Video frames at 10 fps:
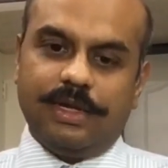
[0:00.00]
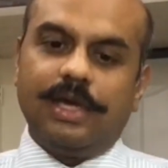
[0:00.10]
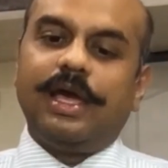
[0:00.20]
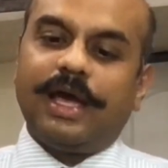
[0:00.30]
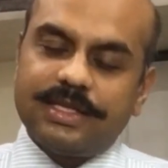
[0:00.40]

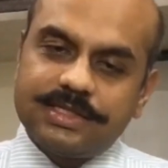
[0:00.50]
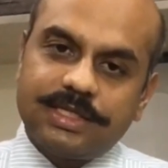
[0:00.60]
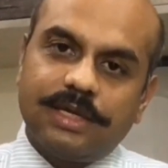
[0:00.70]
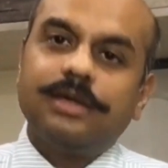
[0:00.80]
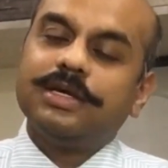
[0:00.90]
and say,
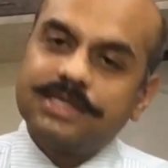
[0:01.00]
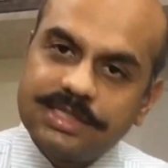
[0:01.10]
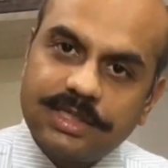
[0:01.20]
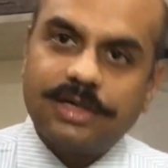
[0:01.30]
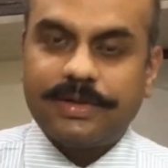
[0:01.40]

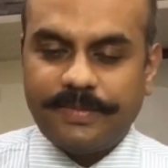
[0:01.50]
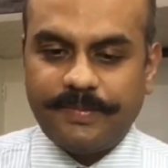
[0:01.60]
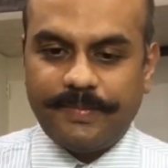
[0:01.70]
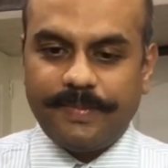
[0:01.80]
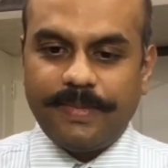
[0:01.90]
sir,
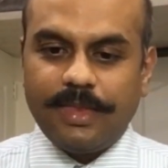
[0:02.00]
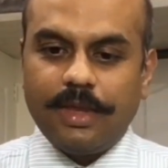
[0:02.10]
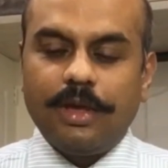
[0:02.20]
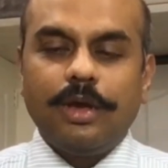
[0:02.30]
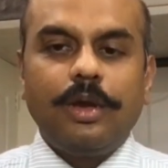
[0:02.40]

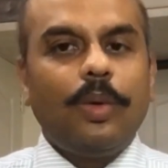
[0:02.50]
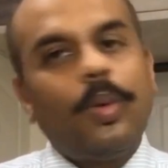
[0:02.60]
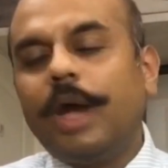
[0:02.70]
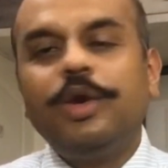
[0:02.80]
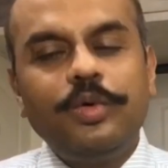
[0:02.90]
why
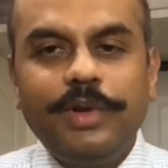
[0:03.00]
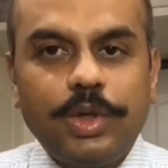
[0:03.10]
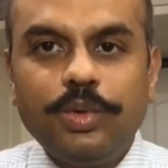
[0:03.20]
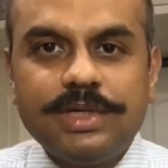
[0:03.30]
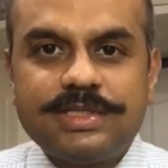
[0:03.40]
don't we do
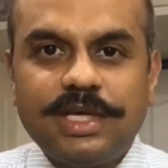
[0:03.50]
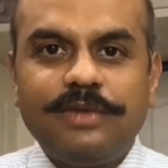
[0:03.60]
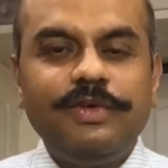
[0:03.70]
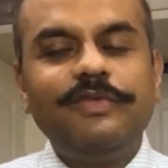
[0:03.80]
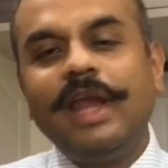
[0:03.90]
this thing? We
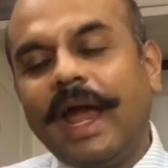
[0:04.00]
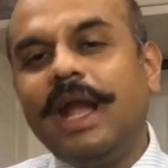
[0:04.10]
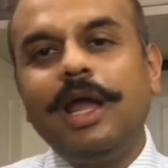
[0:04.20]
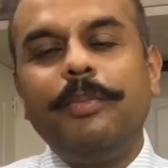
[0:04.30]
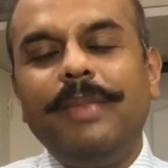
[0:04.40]
will end
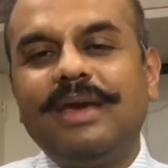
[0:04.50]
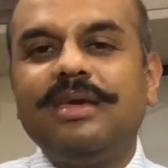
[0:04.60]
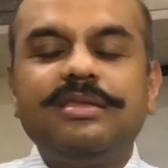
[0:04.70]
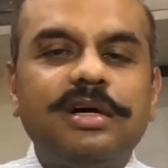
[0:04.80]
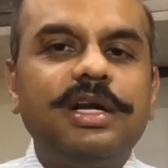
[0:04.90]
up making
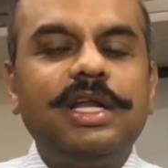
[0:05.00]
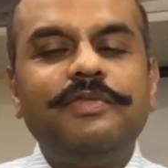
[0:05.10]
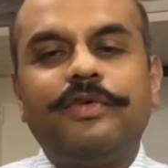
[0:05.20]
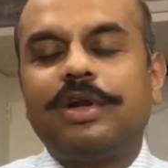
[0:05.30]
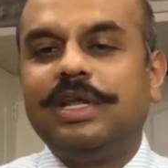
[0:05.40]
30,
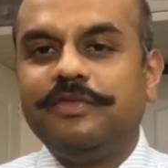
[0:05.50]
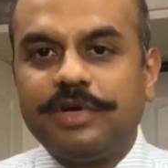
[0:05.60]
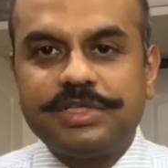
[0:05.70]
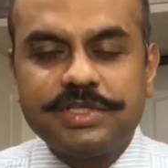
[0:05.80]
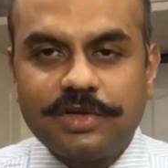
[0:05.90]
40
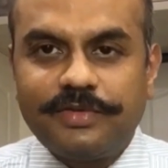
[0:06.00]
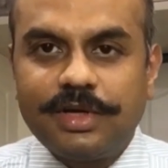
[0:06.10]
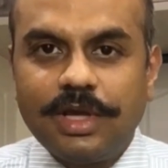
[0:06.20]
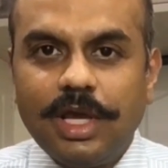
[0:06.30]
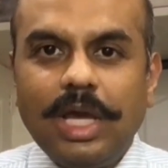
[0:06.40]
versions of it,
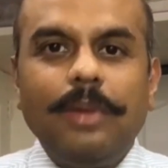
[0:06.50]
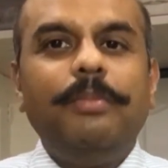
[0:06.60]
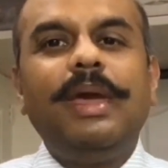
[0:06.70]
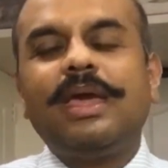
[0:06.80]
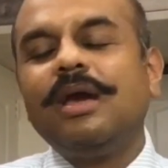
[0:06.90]

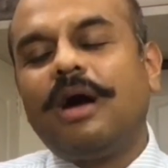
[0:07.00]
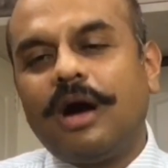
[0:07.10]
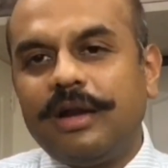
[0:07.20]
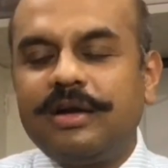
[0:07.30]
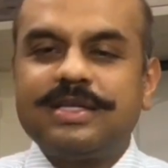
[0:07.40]
making a
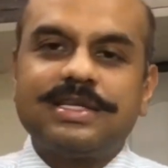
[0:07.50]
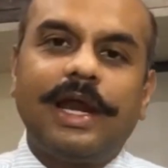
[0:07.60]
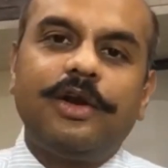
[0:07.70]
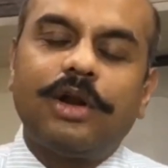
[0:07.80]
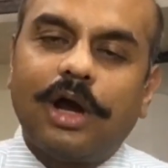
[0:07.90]
100 slide or
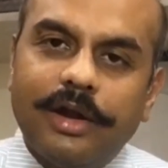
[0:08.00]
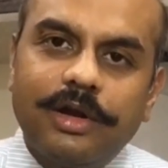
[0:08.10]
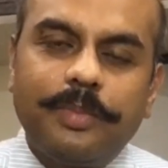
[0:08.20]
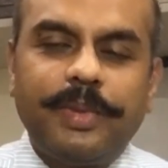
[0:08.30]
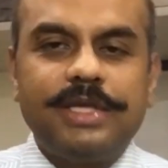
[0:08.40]
a
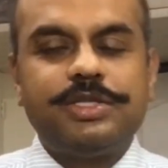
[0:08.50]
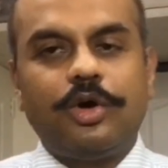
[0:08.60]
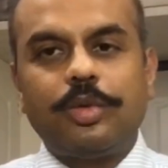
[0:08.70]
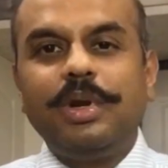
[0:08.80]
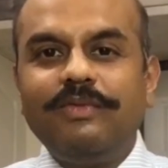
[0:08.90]
100 page
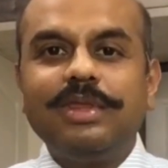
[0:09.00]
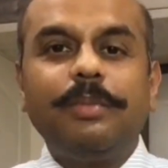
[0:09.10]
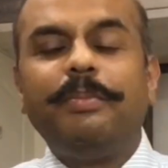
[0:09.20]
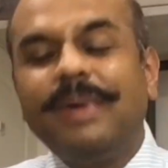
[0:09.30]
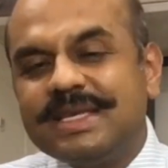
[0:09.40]
document when the
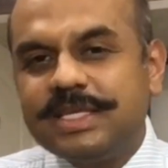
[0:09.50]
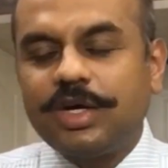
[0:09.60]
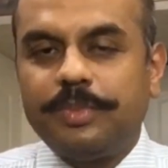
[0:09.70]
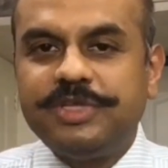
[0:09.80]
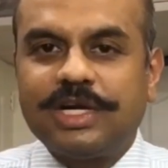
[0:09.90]
basic
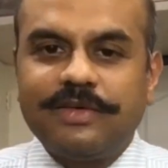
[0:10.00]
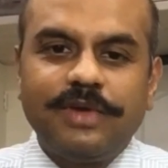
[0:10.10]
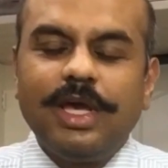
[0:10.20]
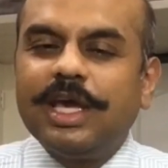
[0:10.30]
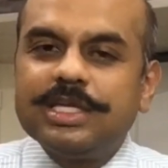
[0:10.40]
objective
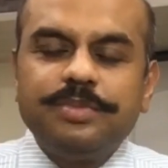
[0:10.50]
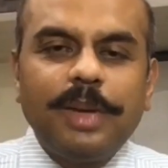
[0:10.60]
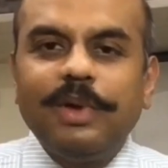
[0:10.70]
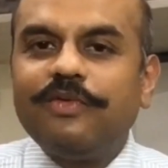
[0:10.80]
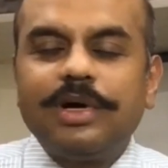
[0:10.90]
is maybe
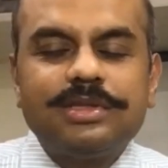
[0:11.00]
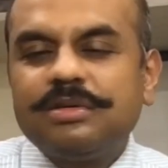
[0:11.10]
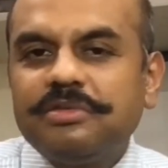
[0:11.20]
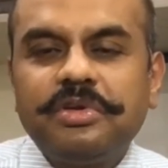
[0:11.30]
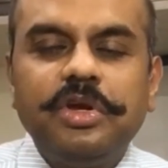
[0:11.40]
worth
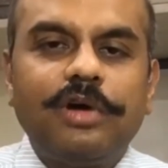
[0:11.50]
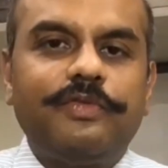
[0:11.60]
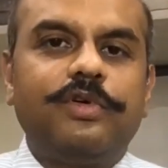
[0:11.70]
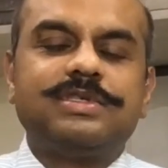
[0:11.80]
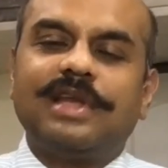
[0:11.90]
3 or
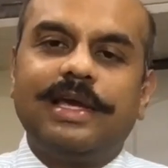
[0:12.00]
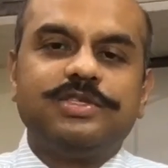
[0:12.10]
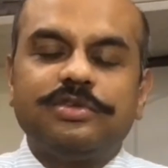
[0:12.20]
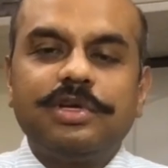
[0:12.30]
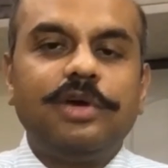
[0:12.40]
4 slides or
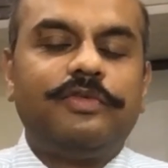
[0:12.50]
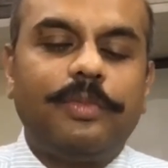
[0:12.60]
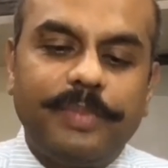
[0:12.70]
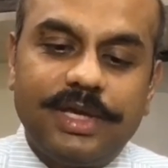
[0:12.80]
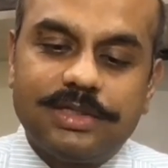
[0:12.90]
3 or 4
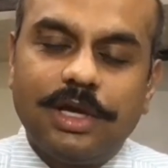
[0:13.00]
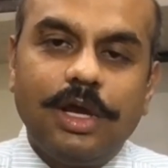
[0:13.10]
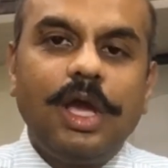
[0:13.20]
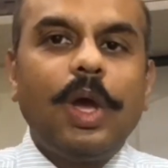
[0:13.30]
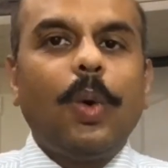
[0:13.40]
pages.
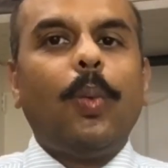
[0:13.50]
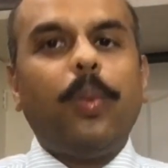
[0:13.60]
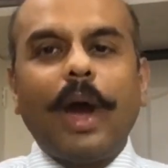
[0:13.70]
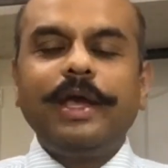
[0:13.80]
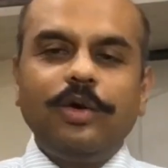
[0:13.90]

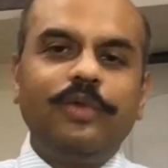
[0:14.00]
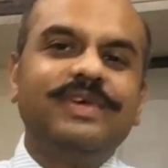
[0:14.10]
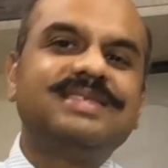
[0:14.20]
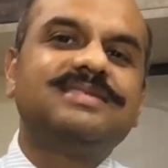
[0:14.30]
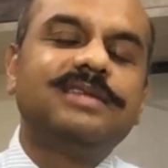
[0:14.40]
Why don't we
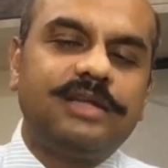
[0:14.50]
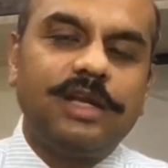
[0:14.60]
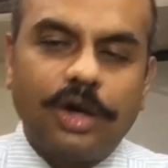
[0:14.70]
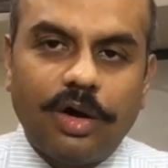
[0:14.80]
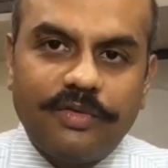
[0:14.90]
sit in a
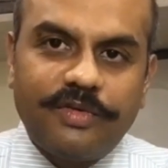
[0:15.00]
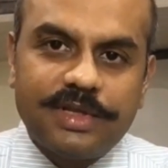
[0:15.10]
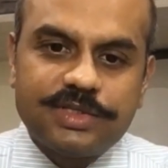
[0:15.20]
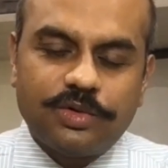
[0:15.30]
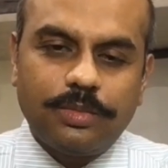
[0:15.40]
conference
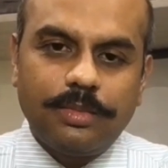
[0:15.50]
room,